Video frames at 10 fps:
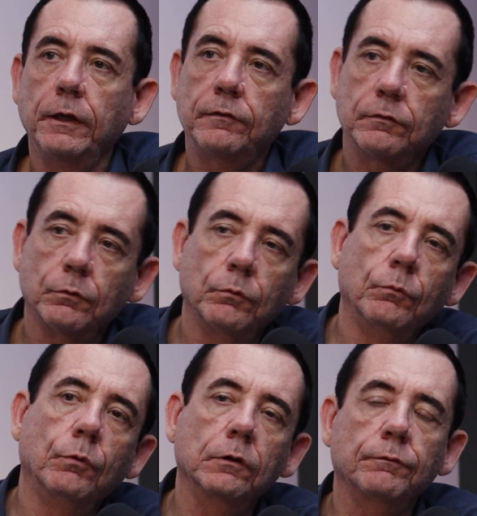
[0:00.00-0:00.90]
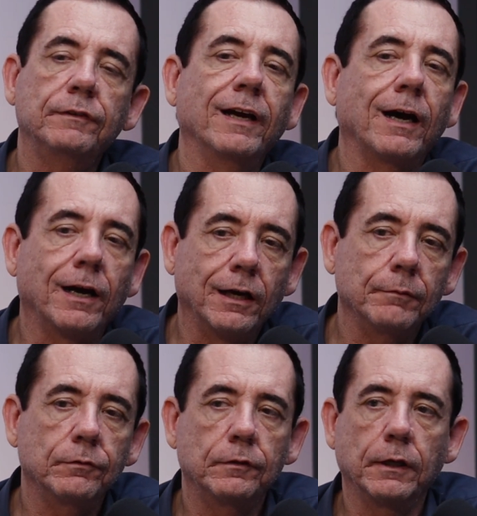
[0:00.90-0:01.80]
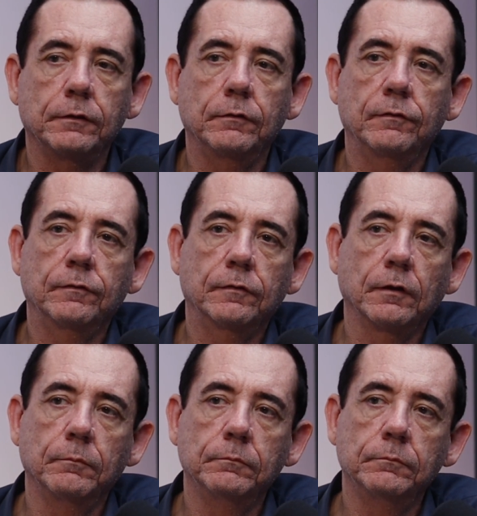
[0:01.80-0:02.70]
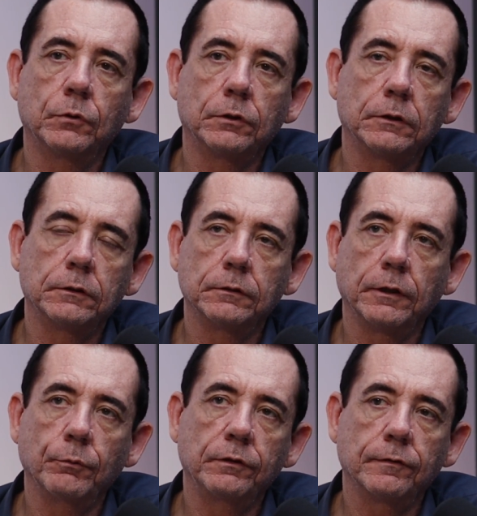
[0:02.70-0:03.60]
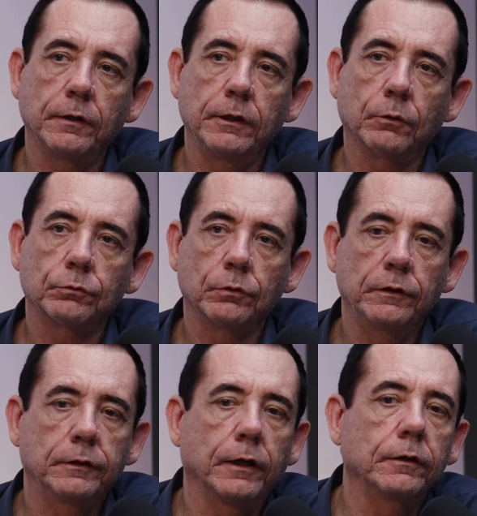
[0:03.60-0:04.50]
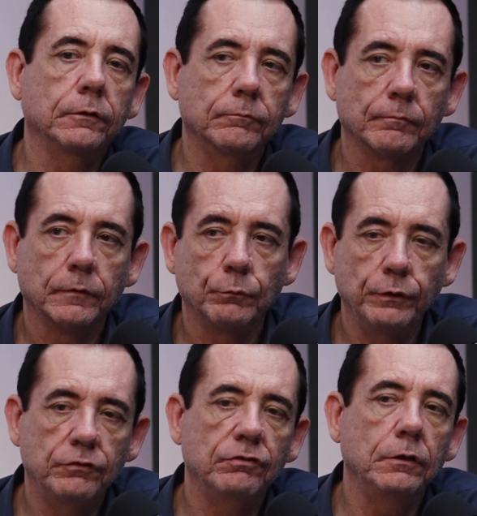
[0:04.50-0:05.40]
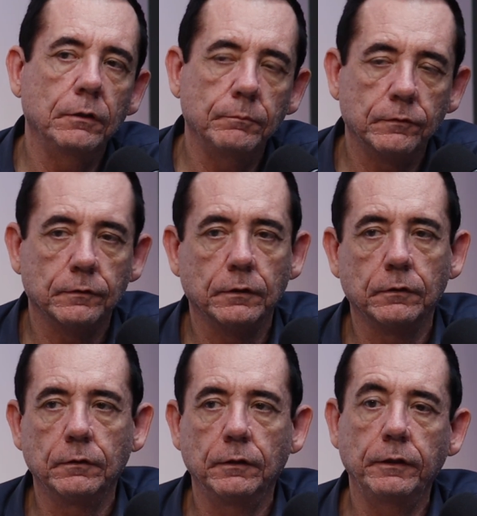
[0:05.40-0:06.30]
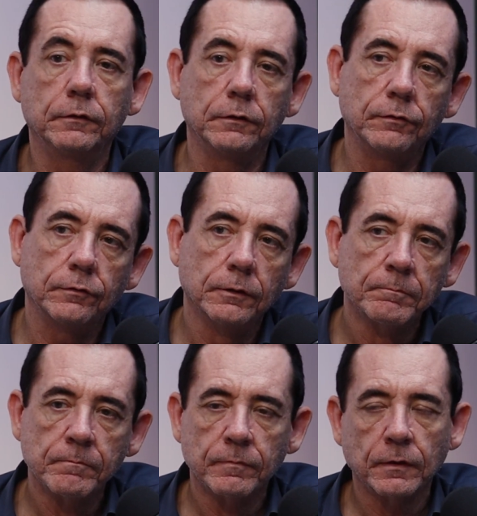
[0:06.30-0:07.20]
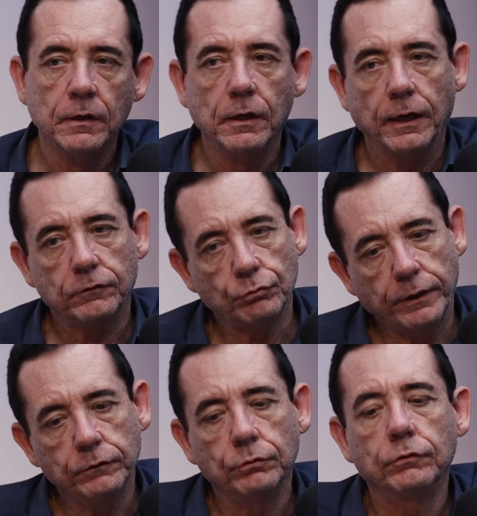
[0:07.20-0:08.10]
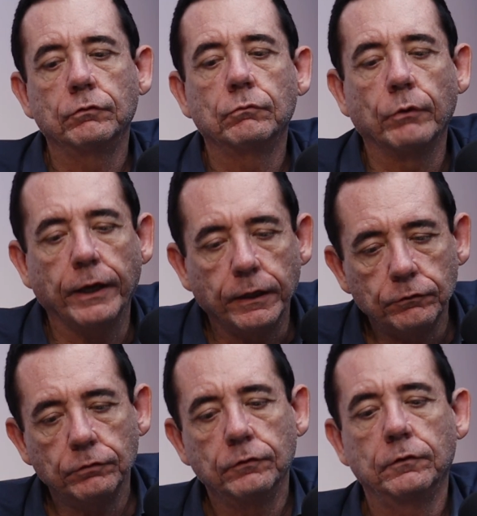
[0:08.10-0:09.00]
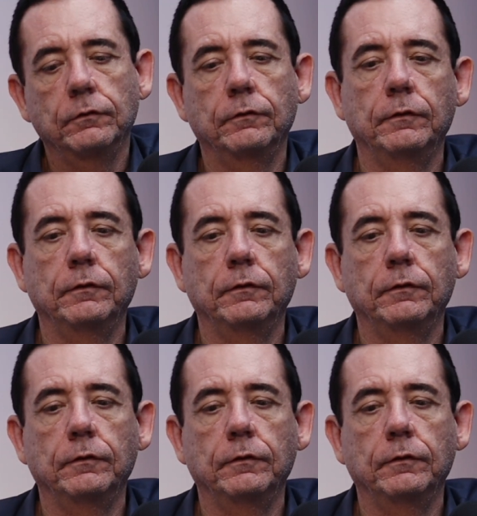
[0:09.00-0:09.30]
it's one of the arms that some more, I would say, authoritarian regimes and leaders are trying to stretch